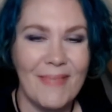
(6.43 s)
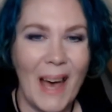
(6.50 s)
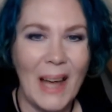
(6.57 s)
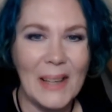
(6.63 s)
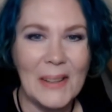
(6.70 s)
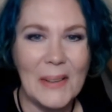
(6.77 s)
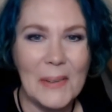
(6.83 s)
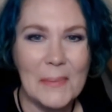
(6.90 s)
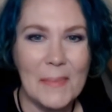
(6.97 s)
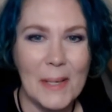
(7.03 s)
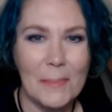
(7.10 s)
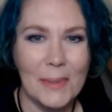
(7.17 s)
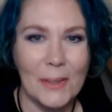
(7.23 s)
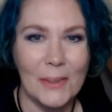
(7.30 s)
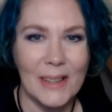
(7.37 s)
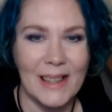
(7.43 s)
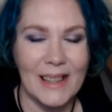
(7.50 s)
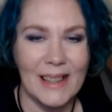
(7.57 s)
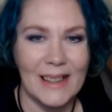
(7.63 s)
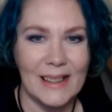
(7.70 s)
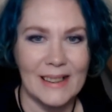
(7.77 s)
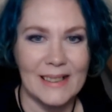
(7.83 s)
Hello my
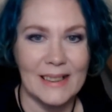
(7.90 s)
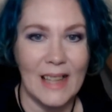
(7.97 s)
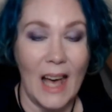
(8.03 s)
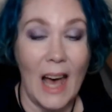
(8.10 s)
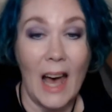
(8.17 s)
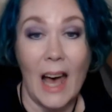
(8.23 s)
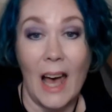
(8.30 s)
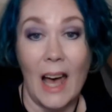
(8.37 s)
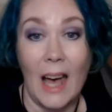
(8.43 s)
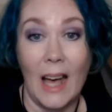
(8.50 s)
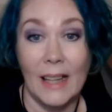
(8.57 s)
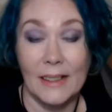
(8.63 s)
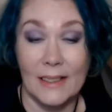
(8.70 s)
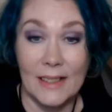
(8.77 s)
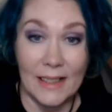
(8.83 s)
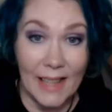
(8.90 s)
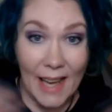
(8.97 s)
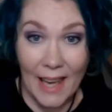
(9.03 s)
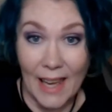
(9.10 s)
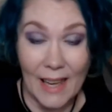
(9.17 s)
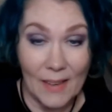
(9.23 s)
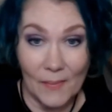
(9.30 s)
beauties!
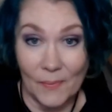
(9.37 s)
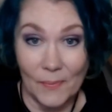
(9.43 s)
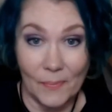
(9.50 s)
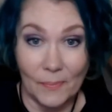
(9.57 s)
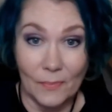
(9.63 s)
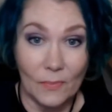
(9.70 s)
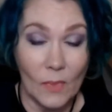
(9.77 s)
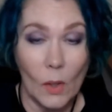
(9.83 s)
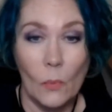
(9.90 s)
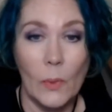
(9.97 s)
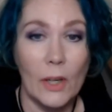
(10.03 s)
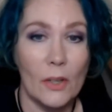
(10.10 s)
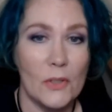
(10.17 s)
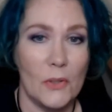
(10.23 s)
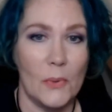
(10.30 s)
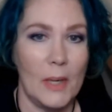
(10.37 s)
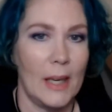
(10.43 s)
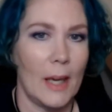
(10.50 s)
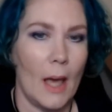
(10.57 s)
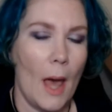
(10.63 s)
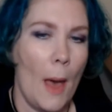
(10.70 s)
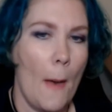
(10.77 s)
Today we are doing
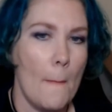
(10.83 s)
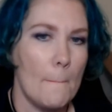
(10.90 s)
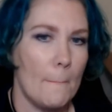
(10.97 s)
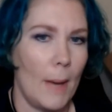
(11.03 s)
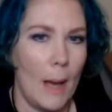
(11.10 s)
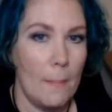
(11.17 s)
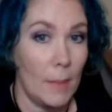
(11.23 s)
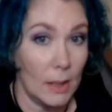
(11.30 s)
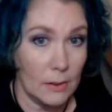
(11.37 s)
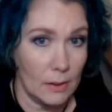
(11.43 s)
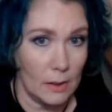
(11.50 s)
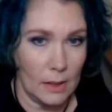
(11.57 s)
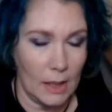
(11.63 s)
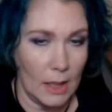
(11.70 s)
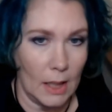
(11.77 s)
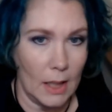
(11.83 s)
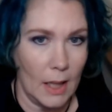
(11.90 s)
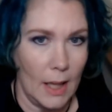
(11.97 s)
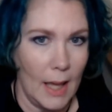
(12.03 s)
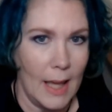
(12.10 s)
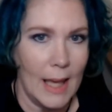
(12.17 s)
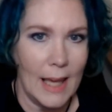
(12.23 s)
my monthly
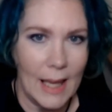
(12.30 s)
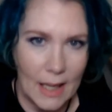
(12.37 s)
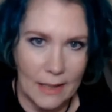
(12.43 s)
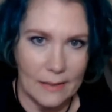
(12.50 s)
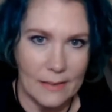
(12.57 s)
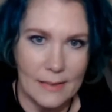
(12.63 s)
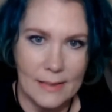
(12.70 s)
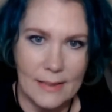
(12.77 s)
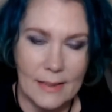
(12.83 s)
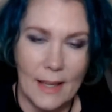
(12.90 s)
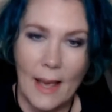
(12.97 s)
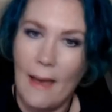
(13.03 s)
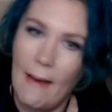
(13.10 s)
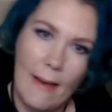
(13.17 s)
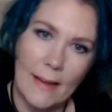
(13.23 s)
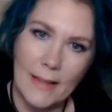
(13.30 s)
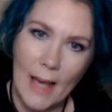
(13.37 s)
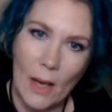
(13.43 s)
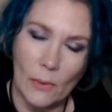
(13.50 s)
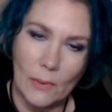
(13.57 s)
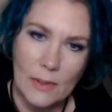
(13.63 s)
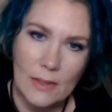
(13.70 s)
ins and
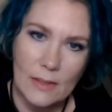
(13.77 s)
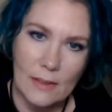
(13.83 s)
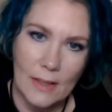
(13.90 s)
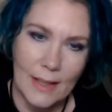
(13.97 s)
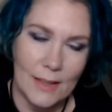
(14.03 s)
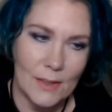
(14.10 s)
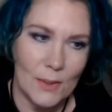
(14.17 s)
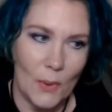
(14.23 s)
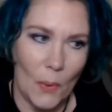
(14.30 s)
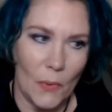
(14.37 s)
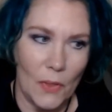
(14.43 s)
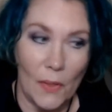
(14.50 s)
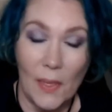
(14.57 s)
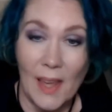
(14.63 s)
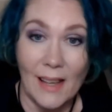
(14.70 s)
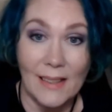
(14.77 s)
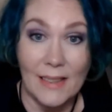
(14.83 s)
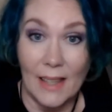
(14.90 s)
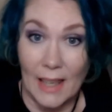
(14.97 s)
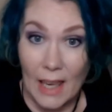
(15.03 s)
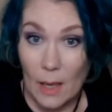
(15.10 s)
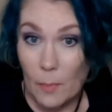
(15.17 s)
outs. So the things that
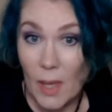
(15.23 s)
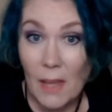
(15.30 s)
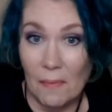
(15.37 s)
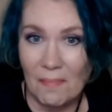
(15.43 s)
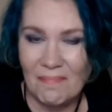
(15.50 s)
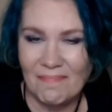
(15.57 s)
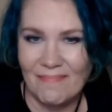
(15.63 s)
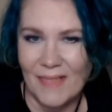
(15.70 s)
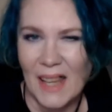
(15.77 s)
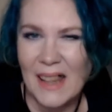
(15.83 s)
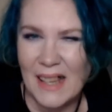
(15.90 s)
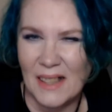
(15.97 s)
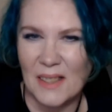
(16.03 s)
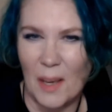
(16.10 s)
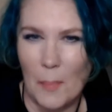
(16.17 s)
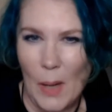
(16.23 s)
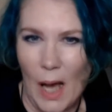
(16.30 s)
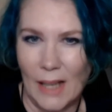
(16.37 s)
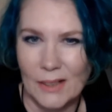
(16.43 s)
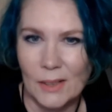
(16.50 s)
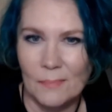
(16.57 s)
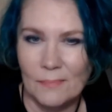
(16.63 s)
came in, the things I bought
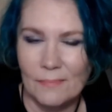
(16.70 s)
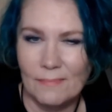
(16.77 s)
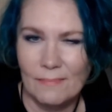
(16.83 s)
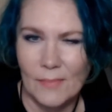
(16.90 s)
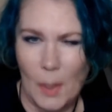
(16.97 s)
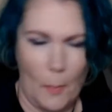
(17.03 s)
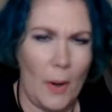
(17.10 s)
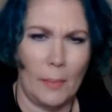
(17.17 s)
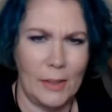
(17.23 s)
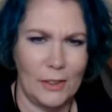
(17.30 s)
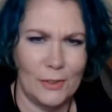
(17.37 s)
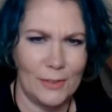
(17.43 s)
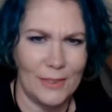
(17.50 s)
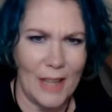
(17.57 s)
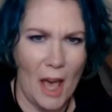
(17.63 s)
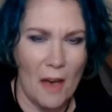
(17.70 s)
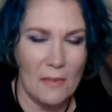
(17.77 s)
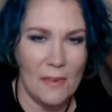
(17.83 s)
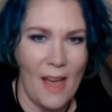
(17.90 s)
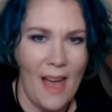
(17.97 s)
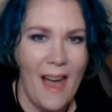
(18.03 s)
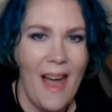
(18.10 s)
that probably shouldn't have,
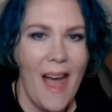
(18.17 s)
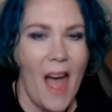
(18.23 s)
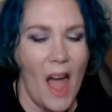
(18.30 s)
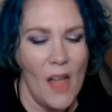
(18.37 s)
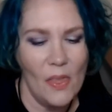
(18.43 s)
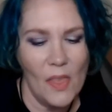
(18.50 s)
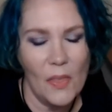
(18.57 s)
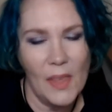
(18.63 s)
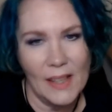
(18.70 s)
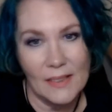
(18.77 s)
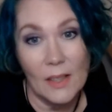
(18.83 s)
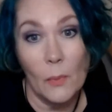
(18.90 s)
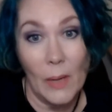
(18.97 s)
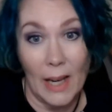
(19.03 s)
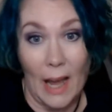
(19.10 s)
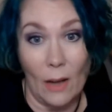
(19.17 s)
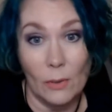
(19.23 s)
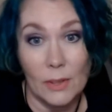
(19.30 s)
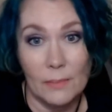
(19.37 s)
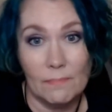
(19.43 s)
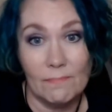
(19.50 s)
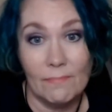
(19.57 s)
and the things that went out,
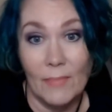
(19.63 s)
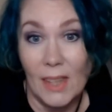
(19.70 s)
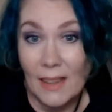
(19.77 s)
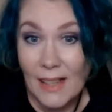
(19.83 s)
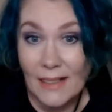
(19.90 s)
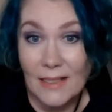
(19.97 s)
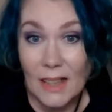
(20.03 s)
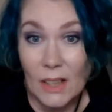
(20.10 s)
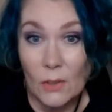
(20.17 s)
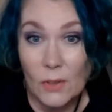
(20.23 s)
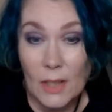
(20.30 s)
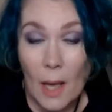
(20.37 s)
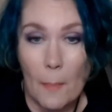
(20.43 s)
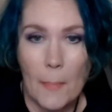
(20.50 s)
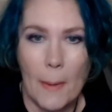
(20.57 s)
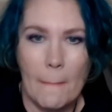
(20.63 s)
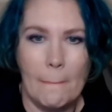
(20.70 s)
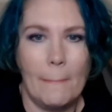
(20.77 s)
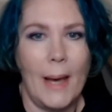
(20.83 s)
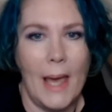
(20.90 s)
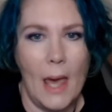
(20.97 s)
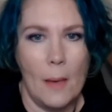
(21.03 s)
the things I used up,
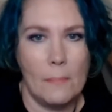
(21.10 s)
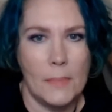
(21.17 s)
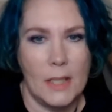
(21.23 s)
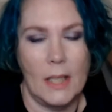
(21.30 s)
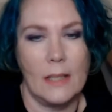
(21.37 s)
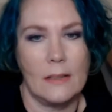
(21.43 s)
my empties.